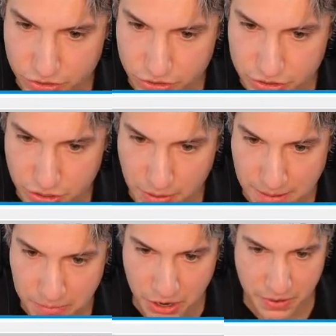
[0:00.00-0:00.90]
So
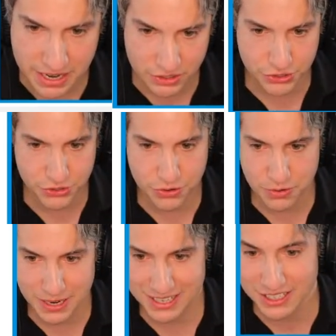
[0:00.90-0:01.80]
I'm going
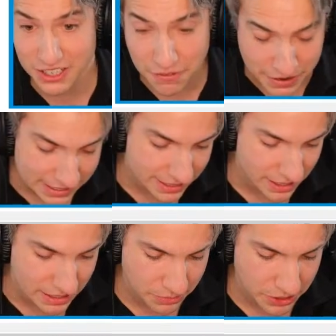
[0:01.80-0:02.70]
to, in the suffix
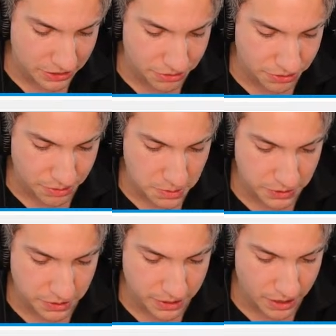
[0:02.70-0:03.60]
here, I'm going to
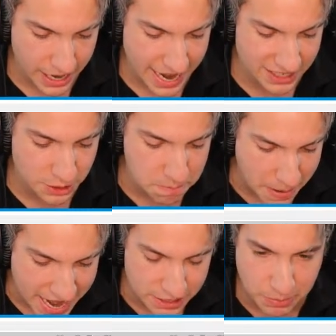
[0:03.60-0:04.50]
hit
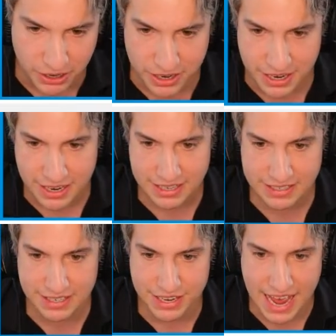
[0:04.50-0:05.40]
spacebar,
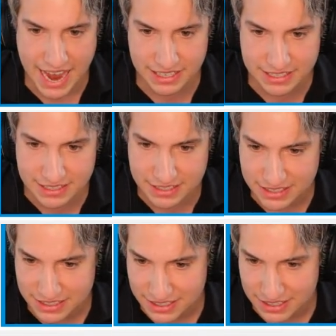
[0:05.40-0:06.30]
then X,
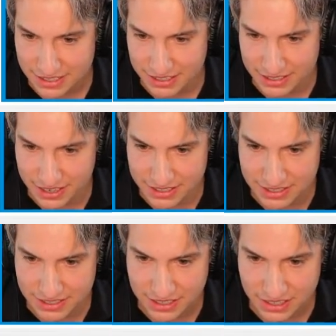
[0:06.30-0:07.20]
like
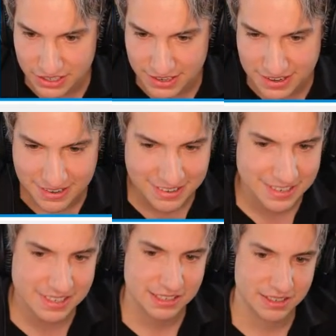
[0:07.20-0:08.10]
this.
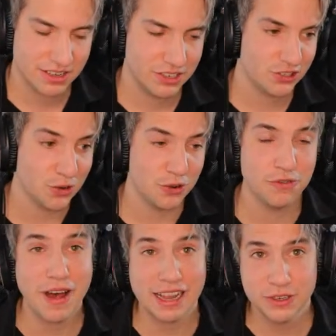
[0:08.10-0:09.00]
So the
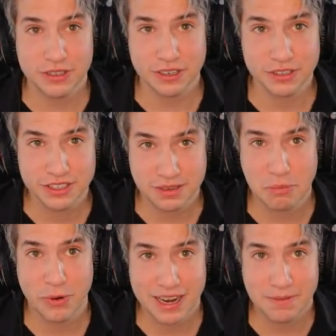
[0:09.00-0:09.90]
values are
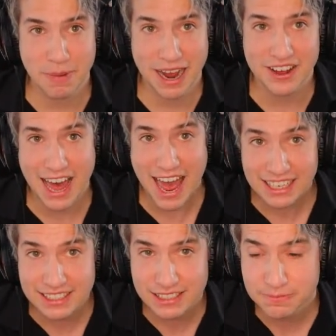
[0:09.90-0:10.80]
separated by
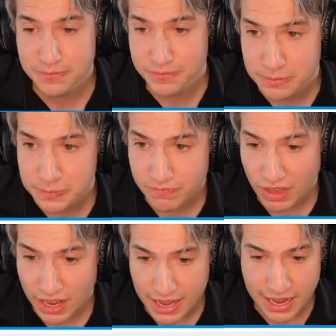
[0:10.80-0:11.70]
X.
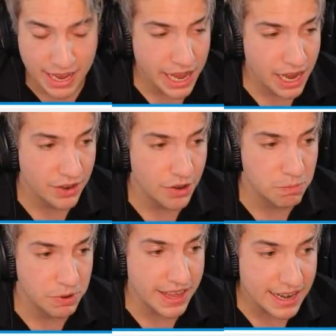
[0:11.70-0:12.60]

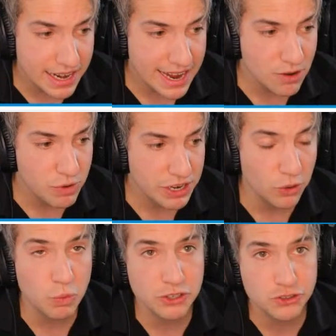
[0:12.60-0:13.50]
But then again, we
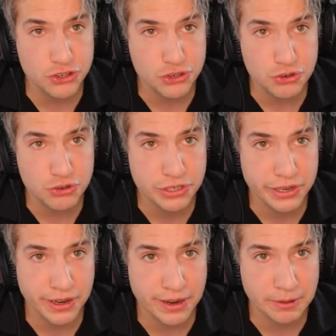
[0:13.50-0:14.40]
don't want to use
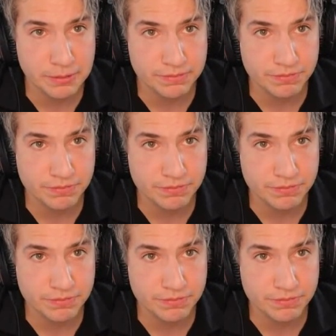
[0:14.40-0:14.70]
the